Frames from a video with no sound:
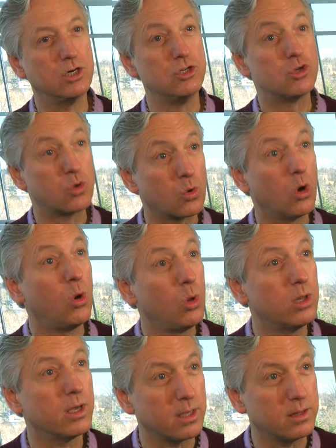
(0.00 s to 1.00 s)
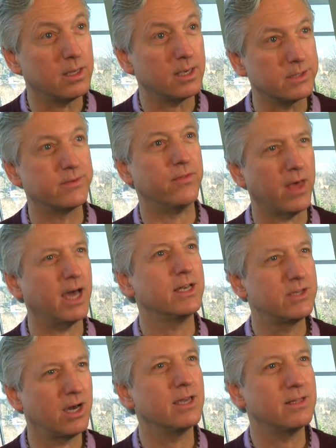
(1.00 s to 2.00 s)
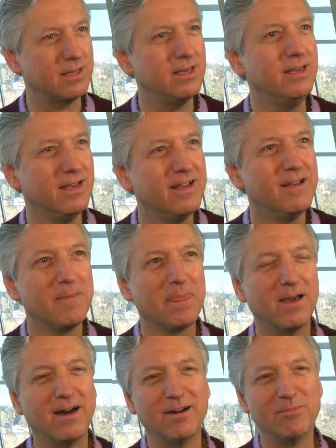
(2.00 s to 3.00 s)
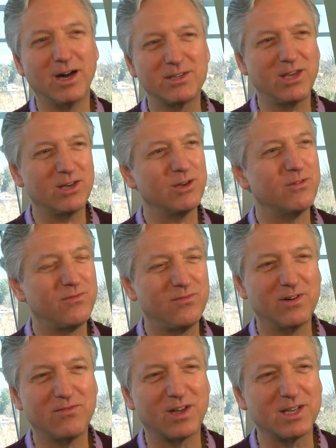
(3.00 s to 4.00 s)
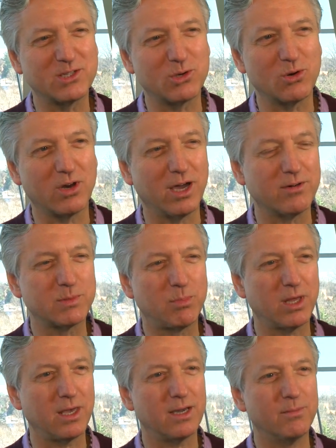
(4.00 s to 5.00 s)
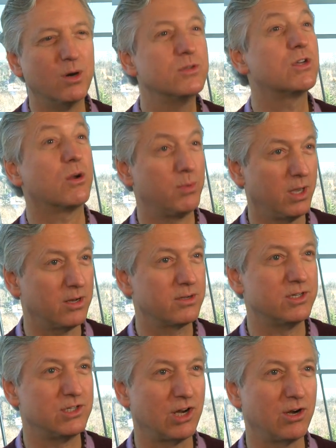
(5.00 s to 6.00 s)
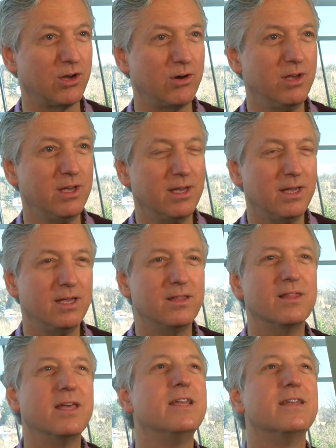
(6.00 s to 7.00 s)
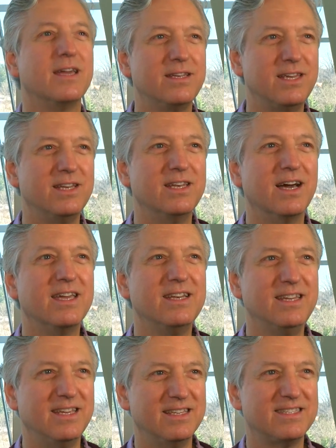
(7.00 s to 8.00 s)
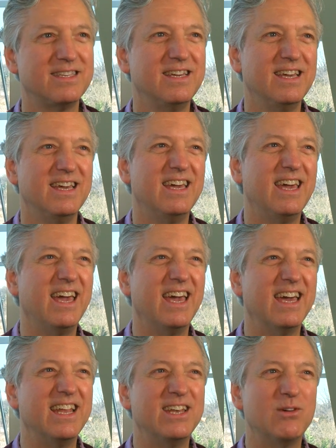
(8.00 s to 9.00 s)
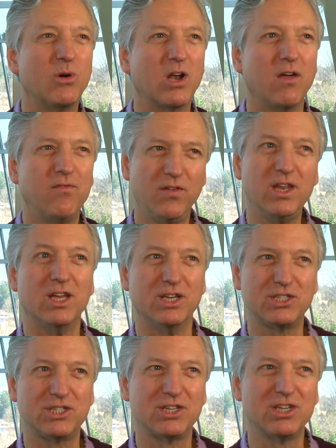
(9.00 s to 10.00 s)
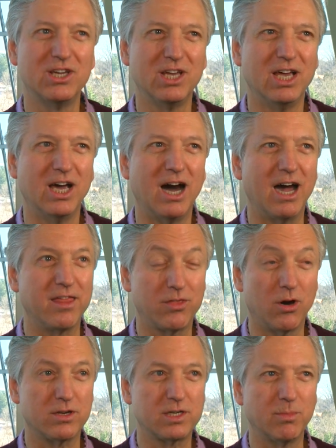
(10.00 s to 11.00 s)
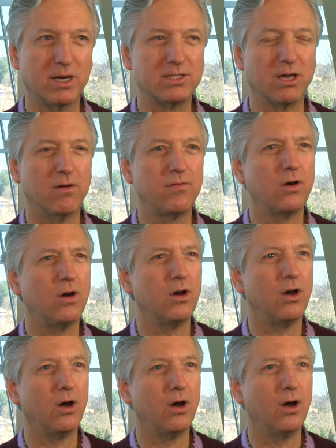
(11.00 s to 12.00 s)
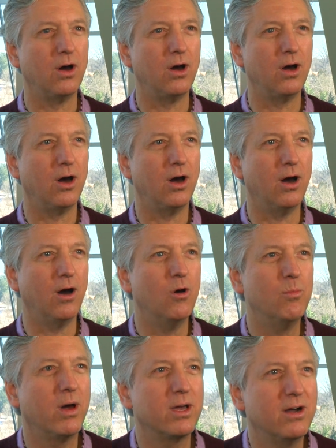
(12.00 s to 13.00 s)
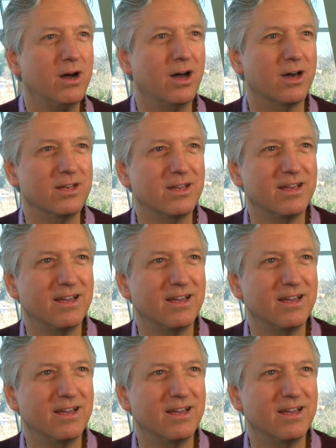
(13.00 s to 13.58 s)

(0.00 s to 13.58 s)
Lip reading: controlling things that tightly. I'll tell you a funny story. I was playing a Mozart piano concerto in the late 1990s. And when I finished, I thought to myself, oh my God,